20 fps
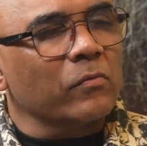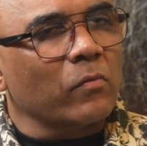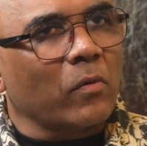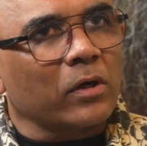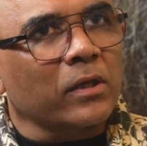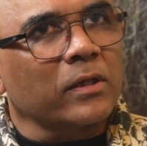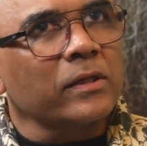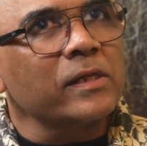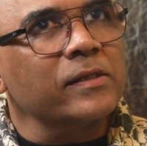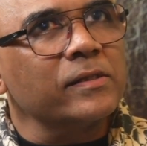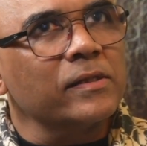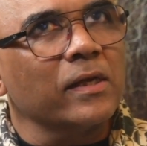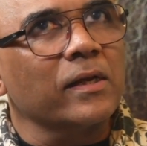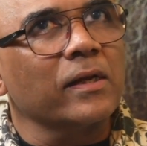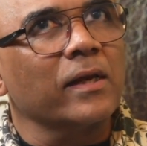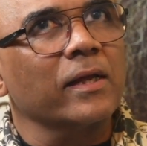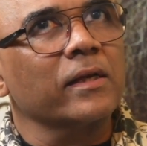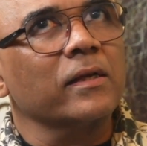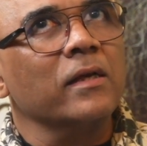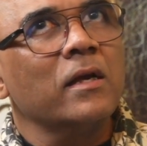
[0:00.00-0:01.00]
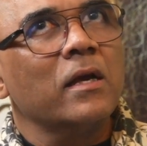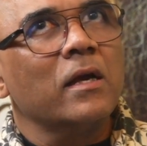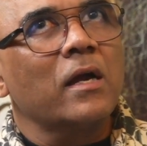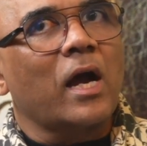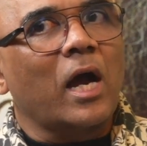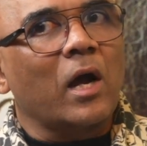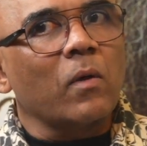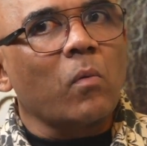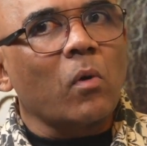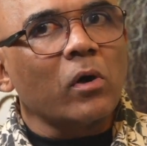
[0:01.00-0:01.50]
What are they saying? Like,
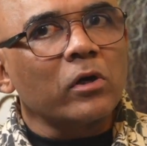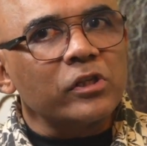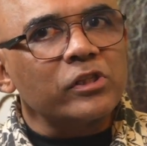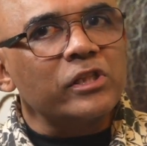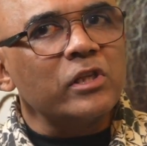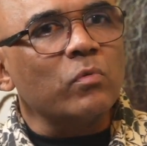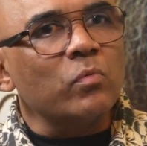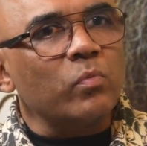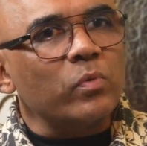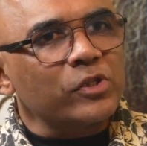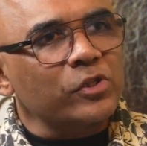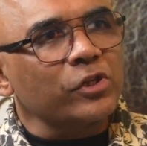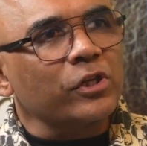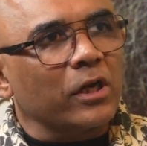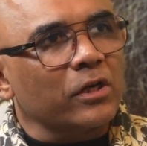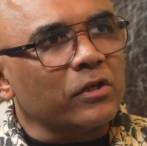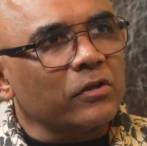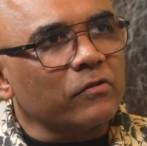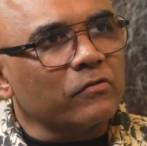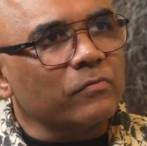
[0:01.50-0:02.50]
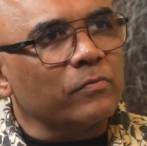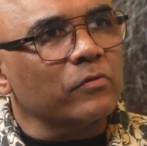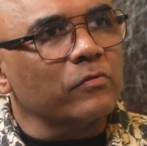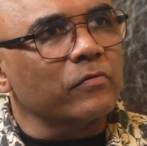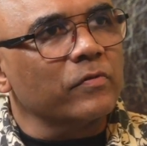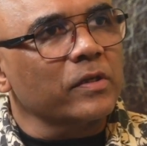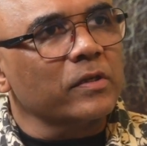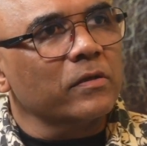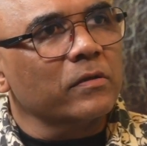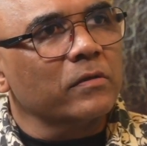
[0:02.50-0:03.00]
I want to see which kind of movie?